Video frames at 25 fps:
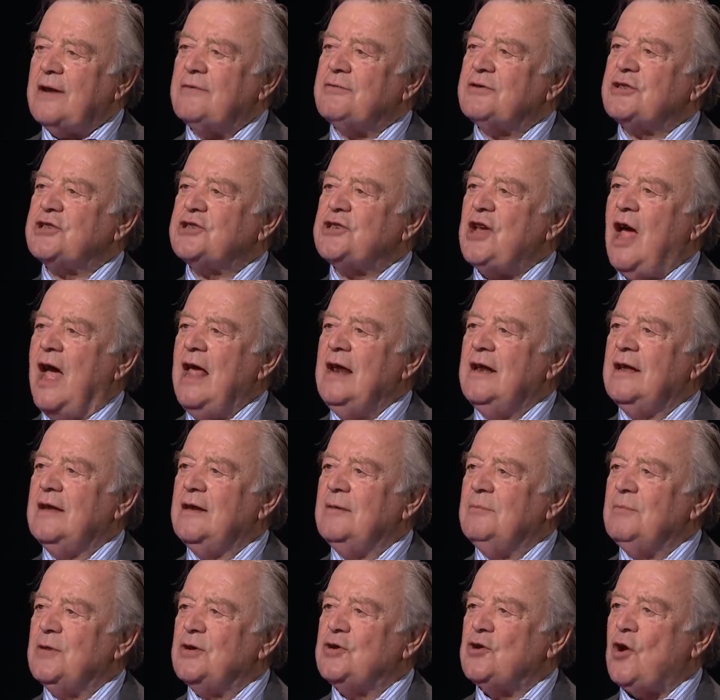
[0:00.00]
of
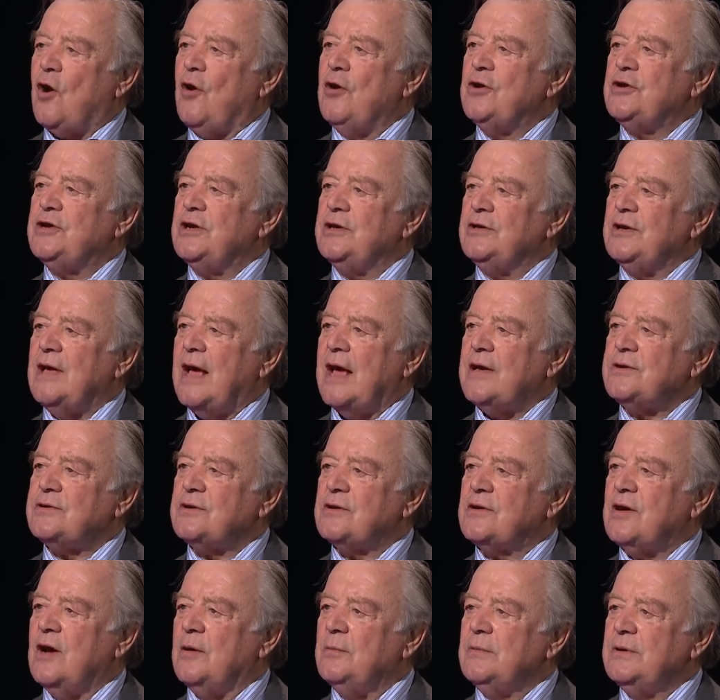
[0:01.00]
silent majority in the House
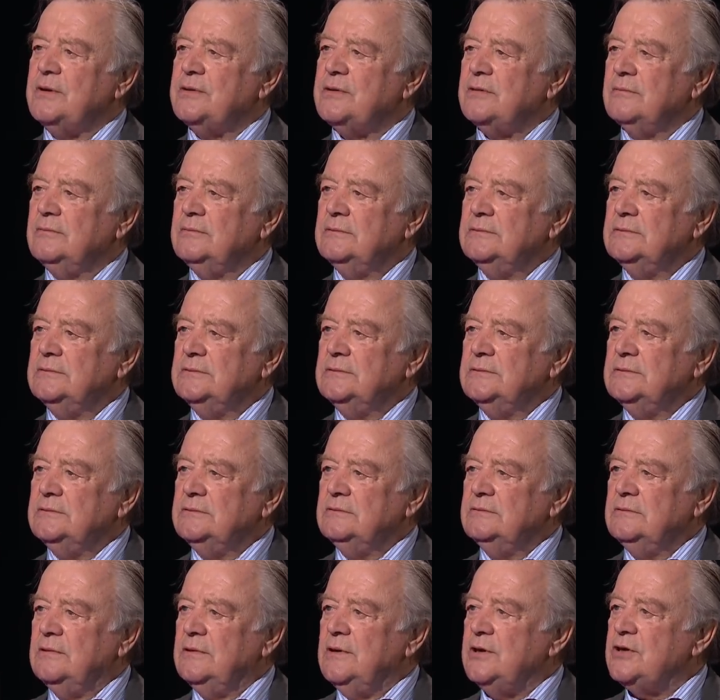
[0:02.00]
of Commons
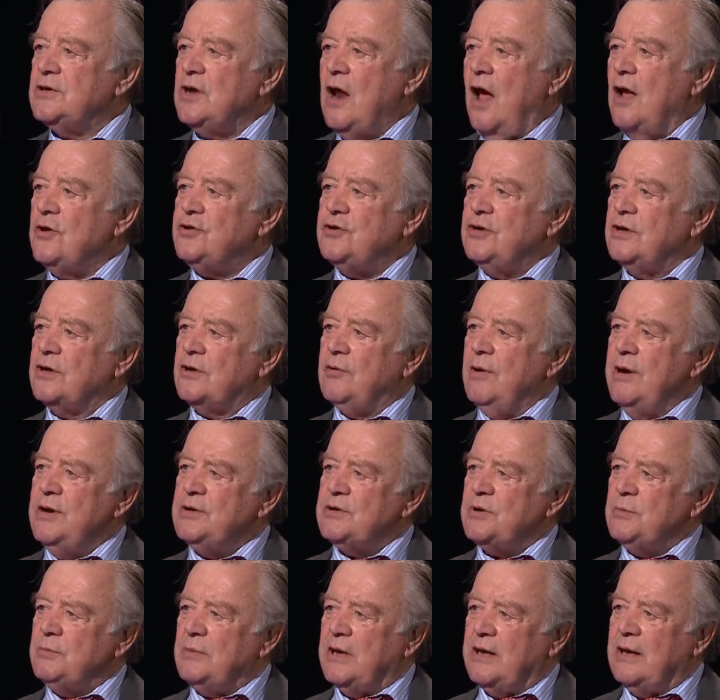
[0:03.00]
which largely
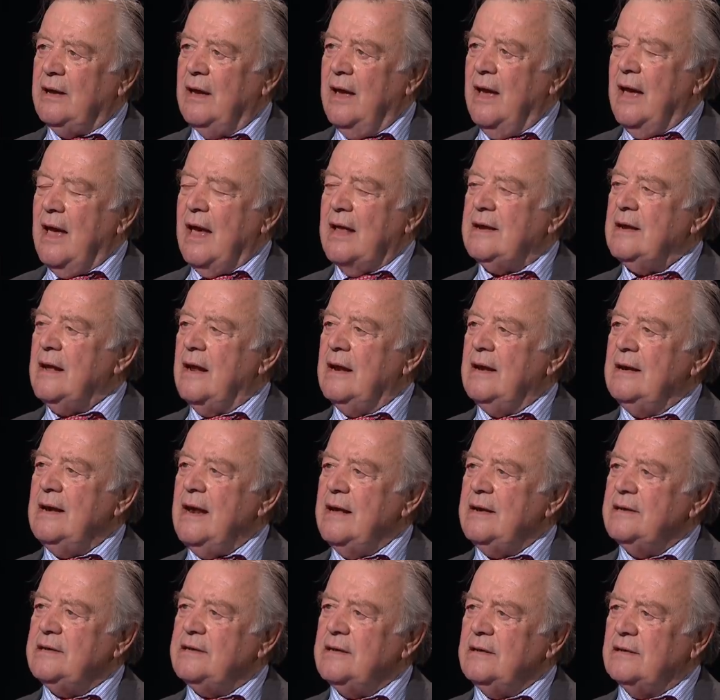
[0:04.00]
agrees with me. And, and
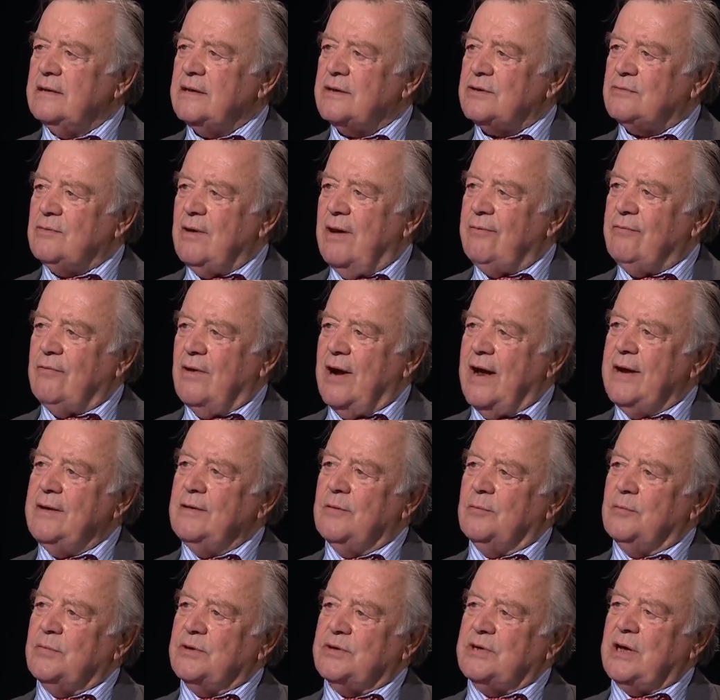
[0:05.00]
until this
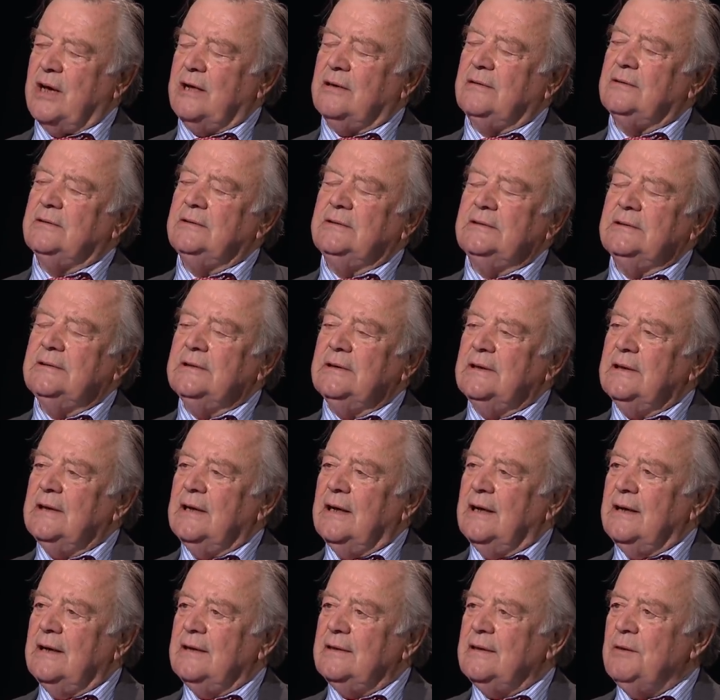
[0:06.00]
referendum was held,
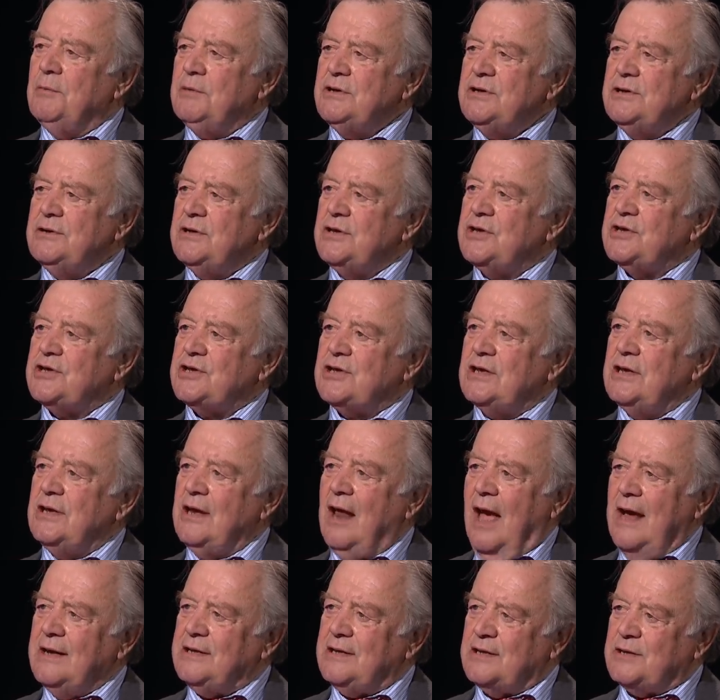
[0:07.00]
there wasn't the
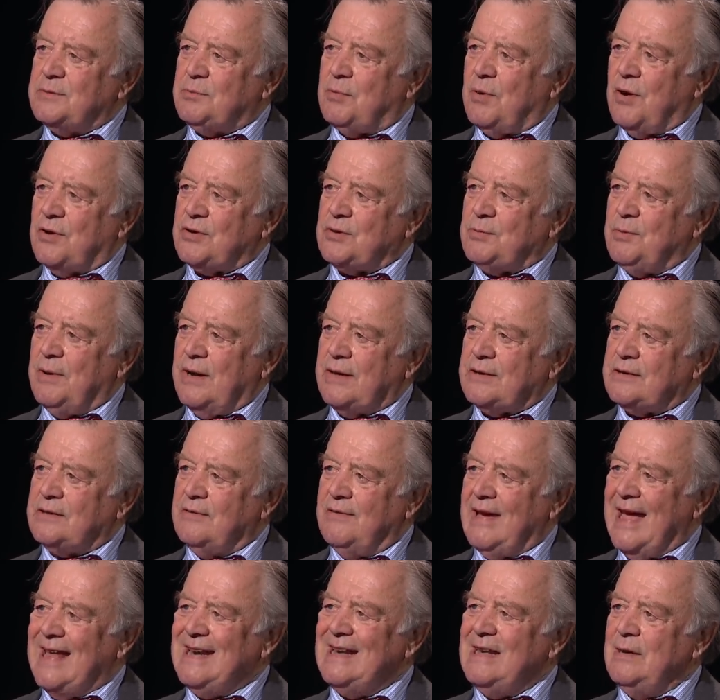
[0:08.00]
slightest prospect
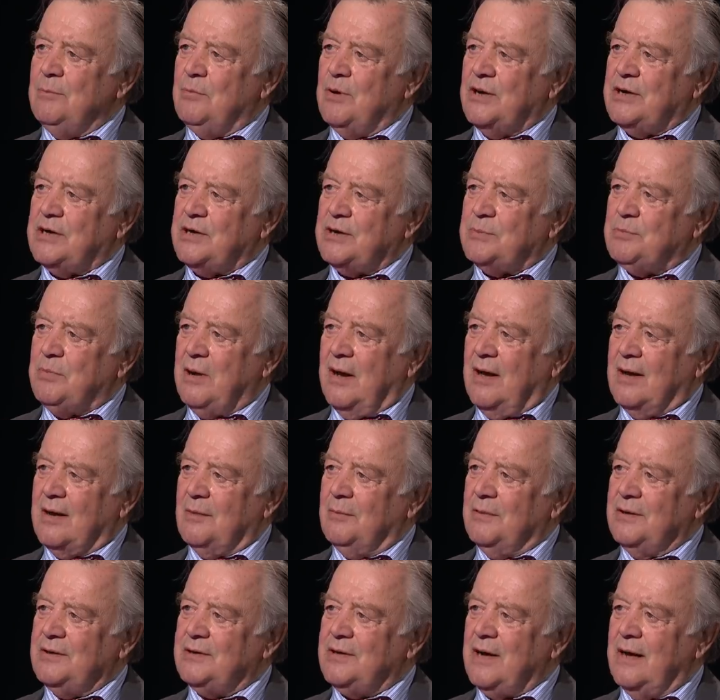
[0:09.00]
of any British
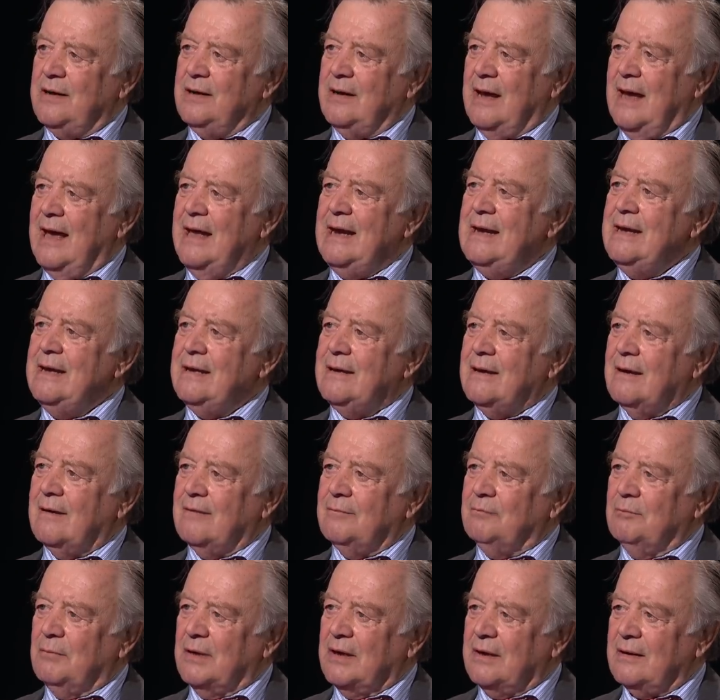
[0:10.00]
Parliament under any
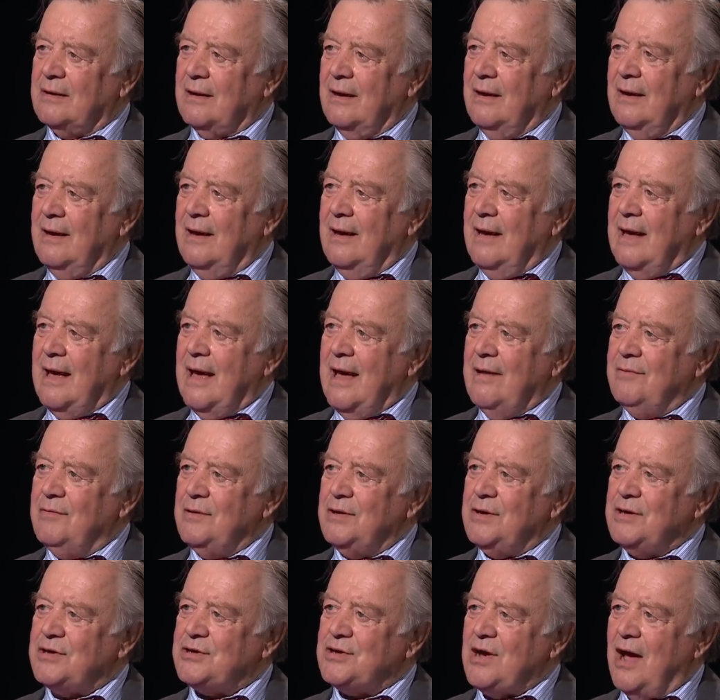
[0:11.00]
government ever
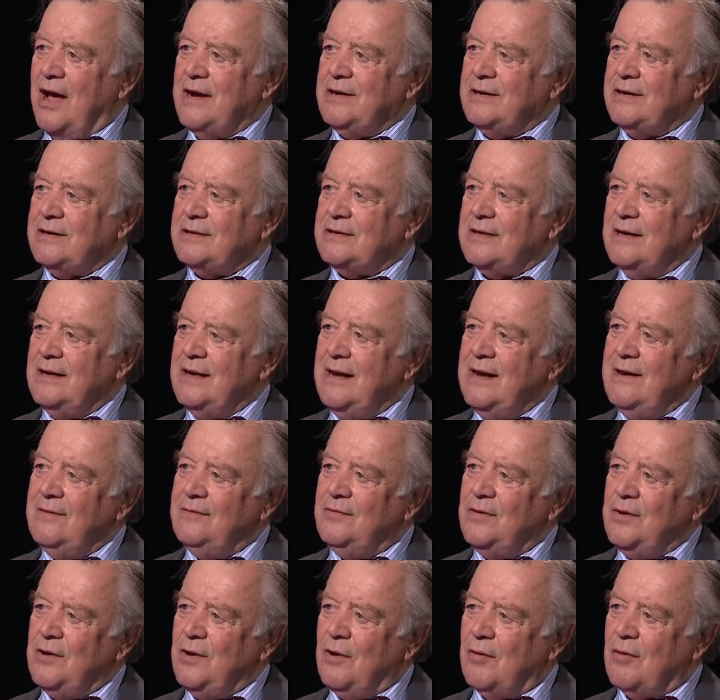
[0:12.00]
deciding to leave
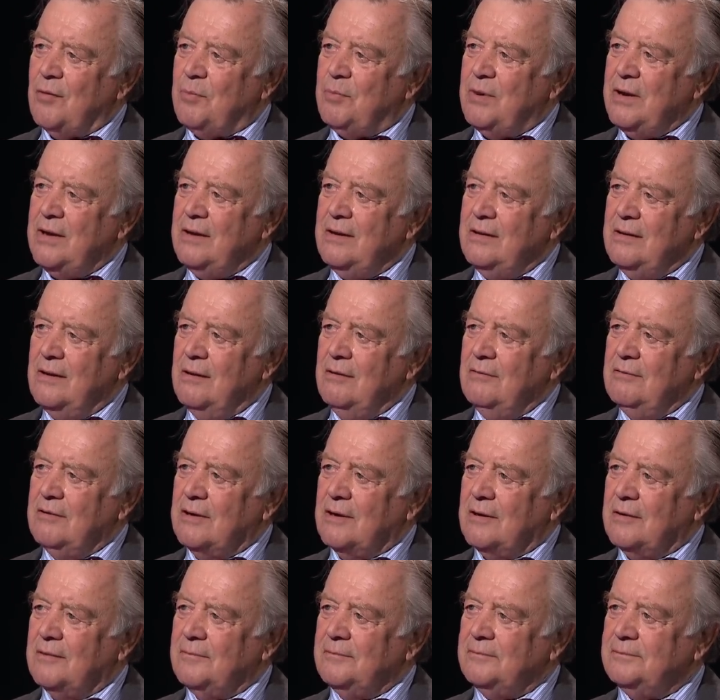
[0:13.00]
the European
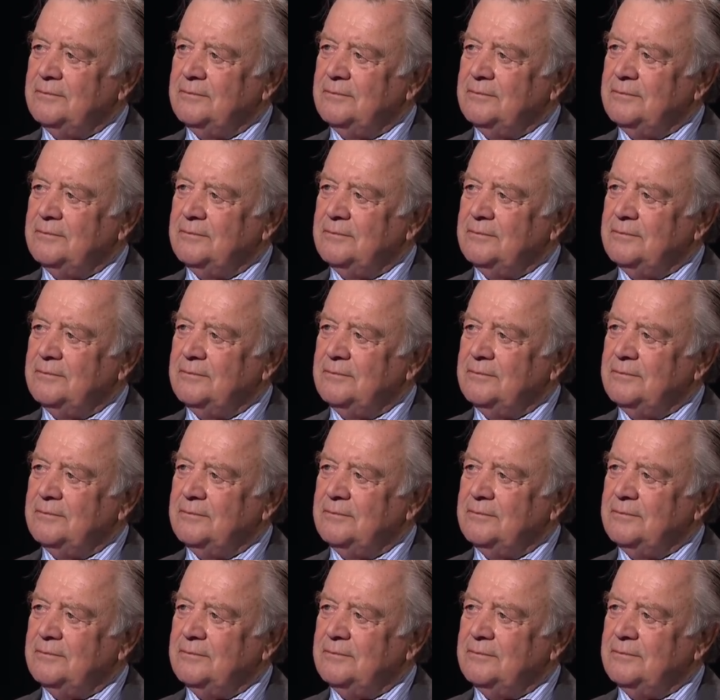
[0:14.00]
Union.